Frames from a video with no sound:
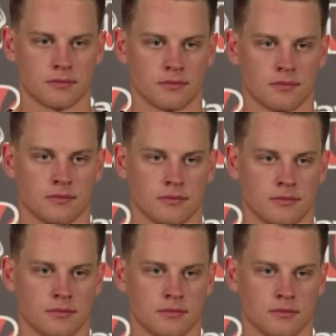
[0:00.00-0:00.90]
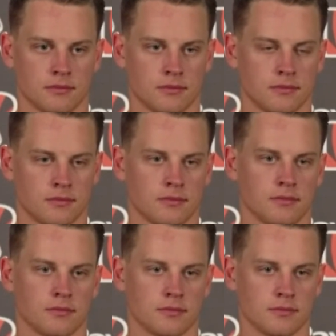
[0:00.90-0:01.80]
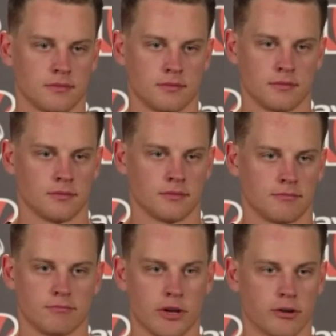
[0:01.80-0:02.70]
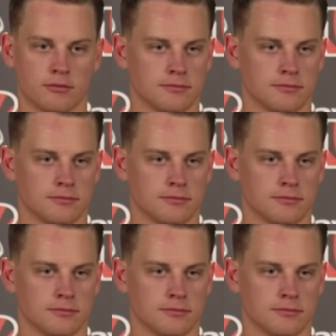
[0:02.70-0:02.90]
pan out this year and how you're gonna use them? No.